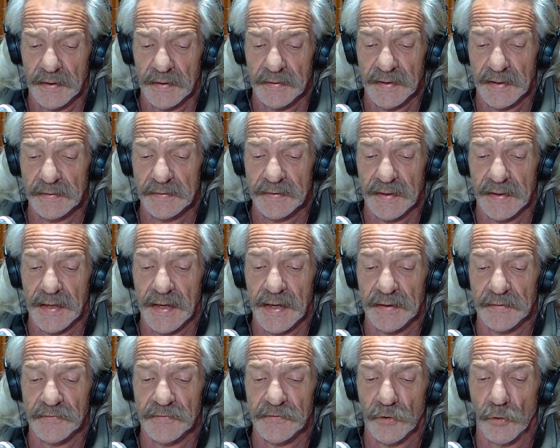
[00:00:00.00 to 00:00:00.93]
that they
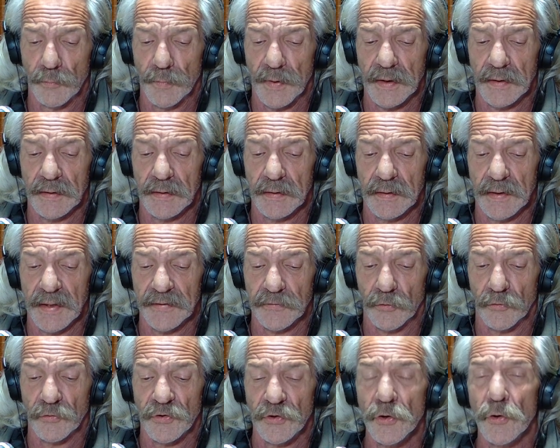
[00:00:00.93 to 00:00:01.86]
had so
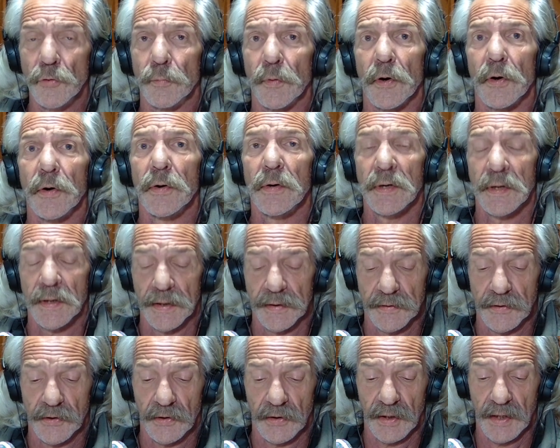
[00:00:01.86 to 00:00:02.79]
little humor
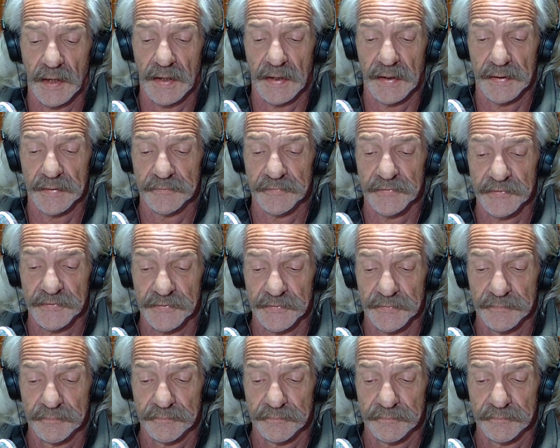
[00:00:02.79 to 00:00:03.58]
in their lives.